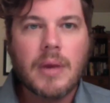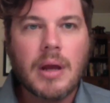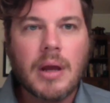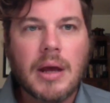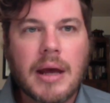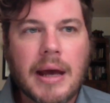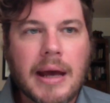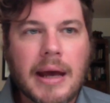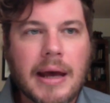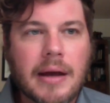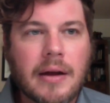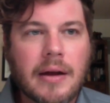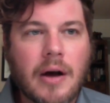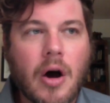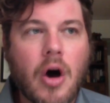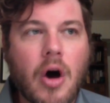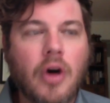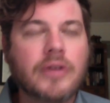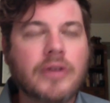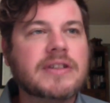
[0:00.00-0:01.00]
and
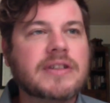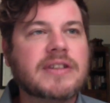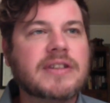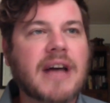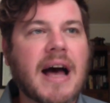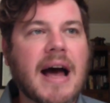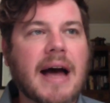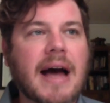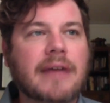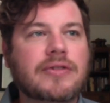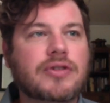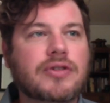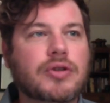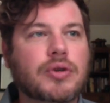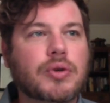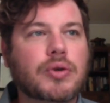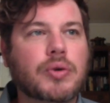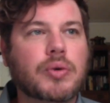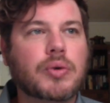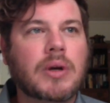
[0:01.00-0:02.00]
all designed
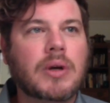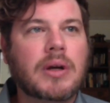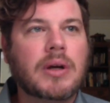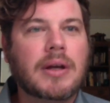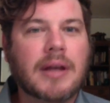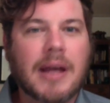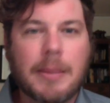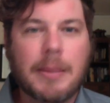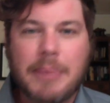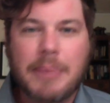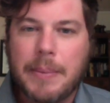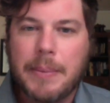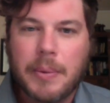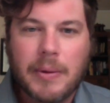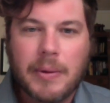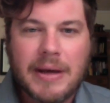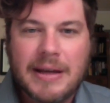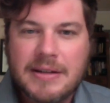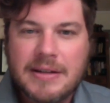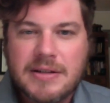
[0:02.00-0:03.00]
to get people
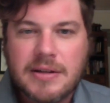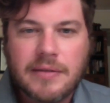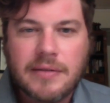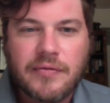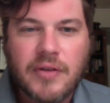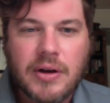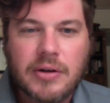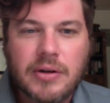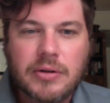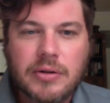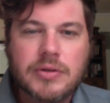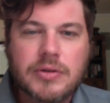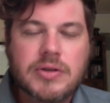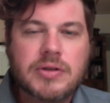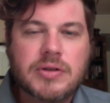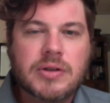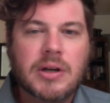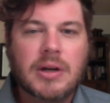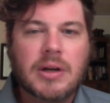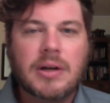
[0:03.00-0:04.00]
into the
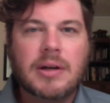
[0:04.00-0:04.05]
funnels,